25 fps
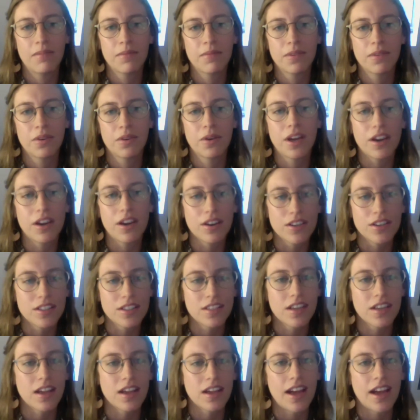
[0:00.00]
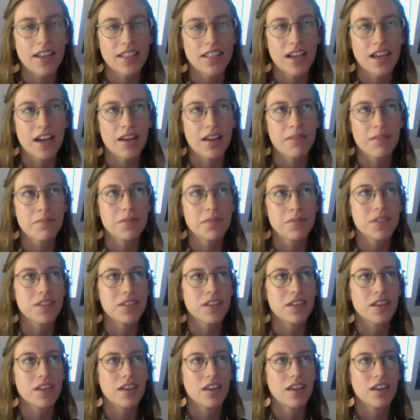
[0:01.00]
Quakers at times,
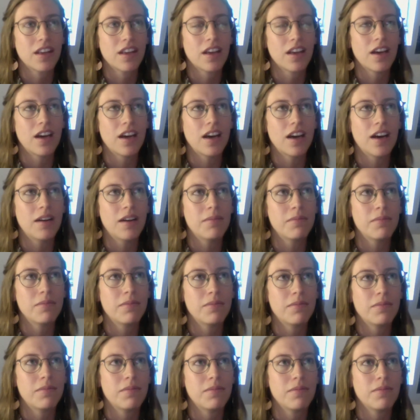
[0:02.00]
some